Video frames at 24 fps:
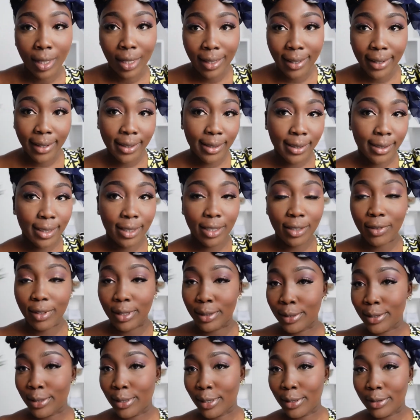let us love
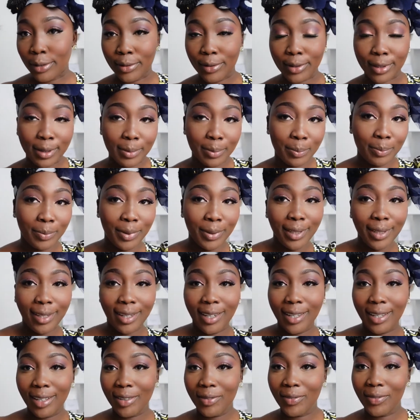ourselves.
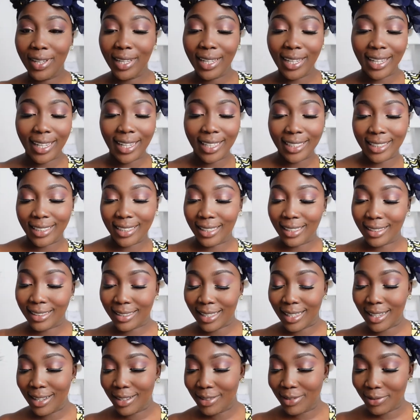Beloved, let us
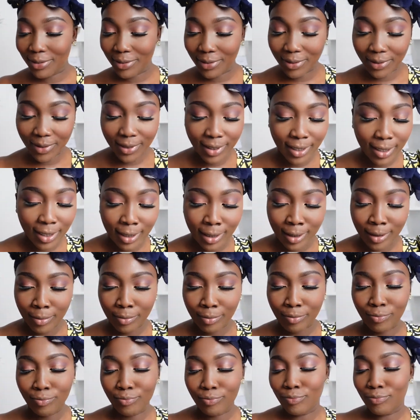love.
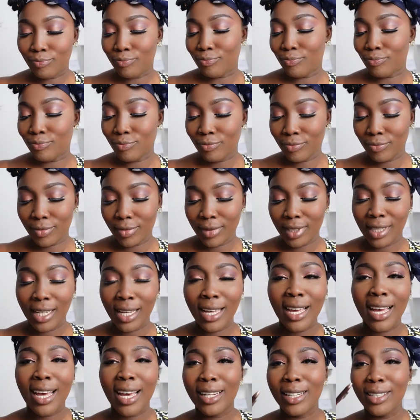Mm.
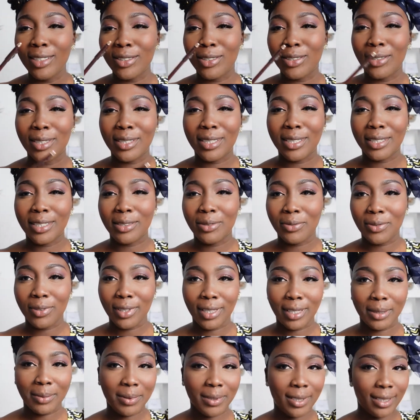I need to use a
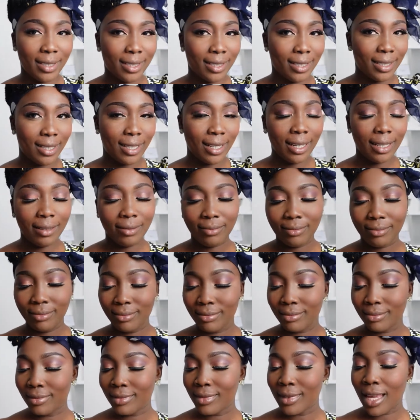different lipstick today.
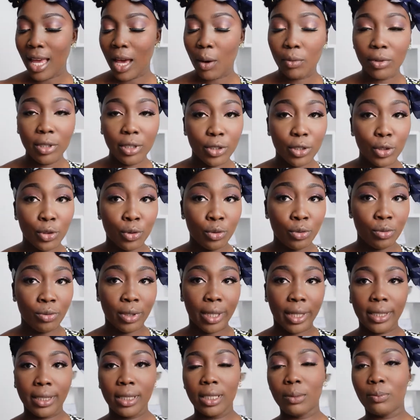I wanted to do
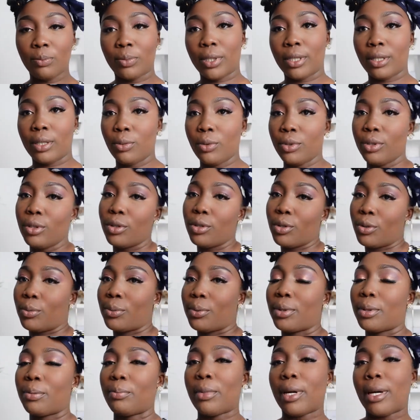red, but it wouldn't go
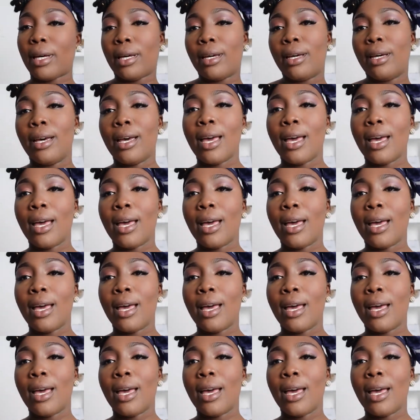with my